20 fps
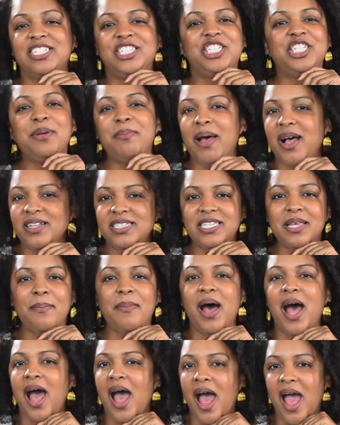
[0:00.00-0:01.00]
She about to
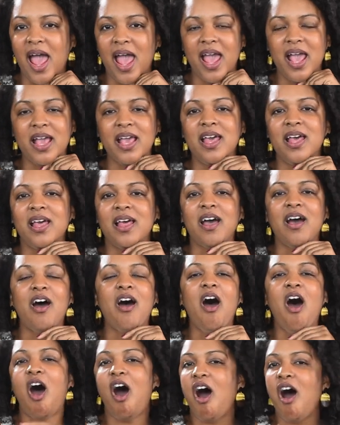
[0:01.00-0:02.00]
buy
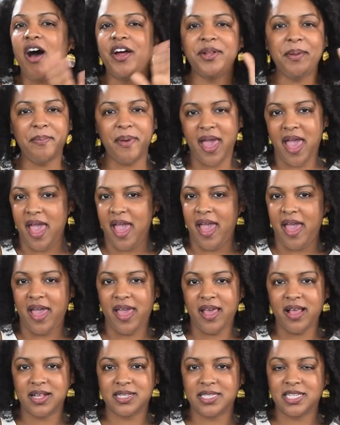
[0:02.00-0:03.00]
all the
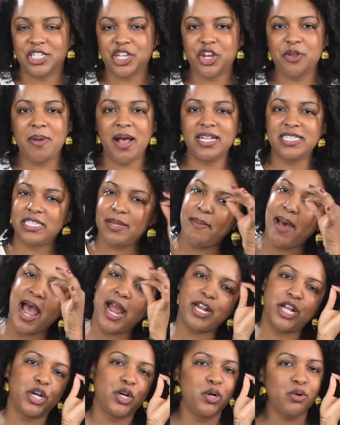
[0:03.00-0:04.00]
bags. She about to
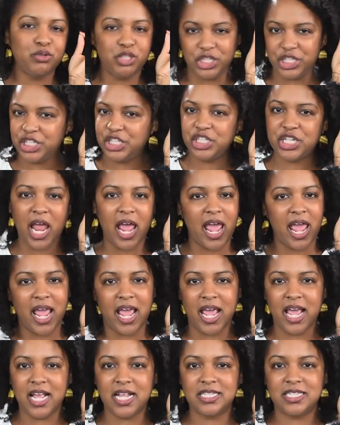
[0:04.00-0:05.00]
buy the Gucci
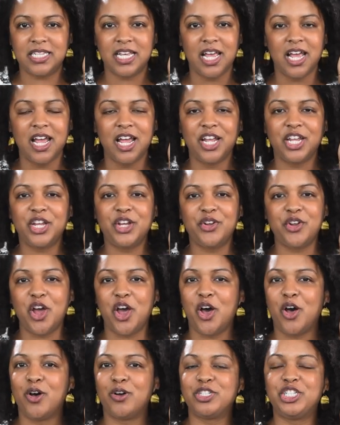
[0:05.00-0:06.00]
shades. You
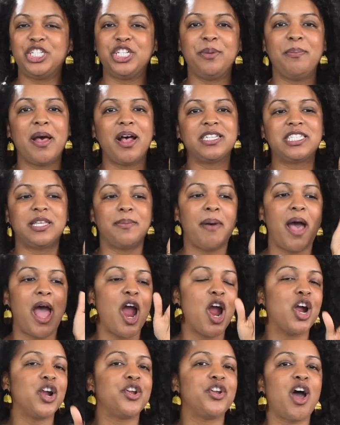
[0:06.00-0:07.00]
know, she about to buy
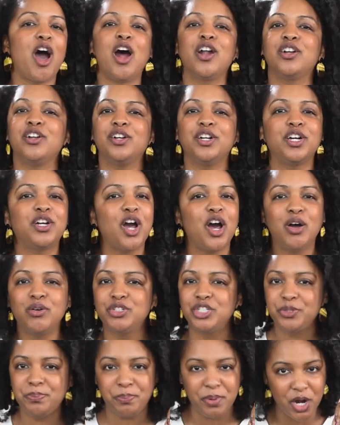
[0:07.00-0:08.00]
her daughter the
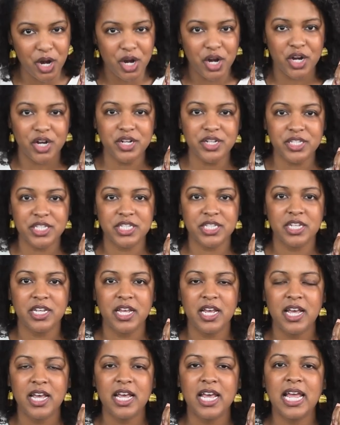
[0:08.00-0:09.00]
Coach purse.
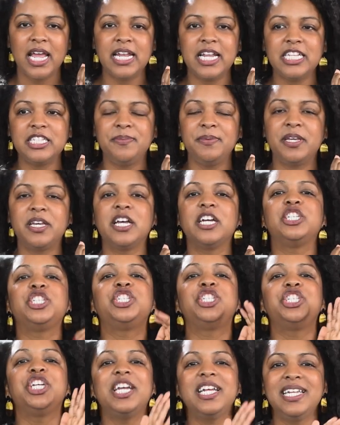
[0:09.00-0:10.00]
And it's because
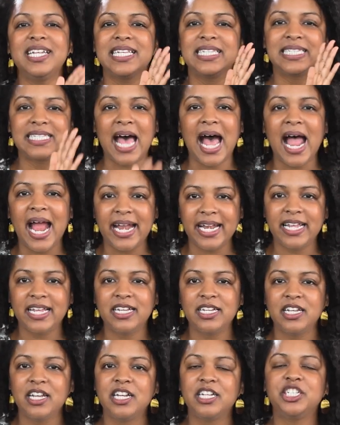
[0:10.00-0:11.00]
she decided
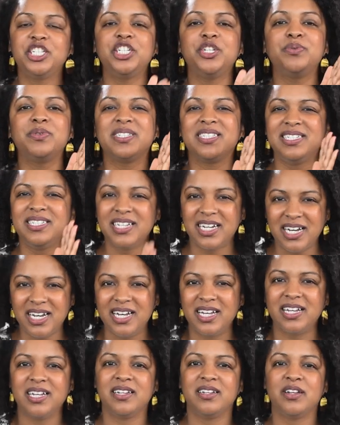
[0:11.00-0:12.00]
she was
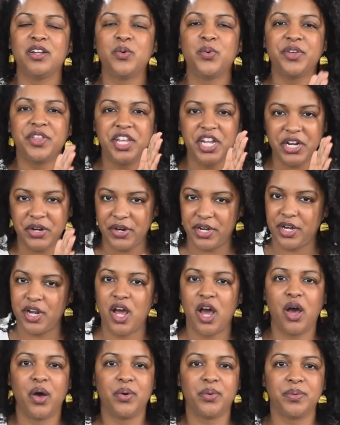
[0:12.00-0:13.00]
done with hearing
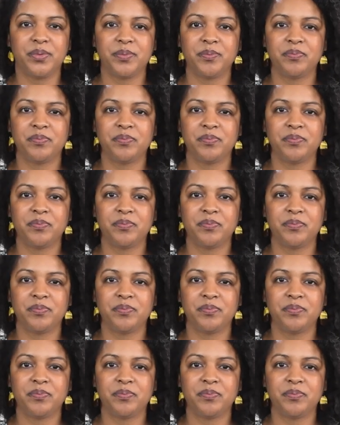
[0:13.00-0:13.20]
no.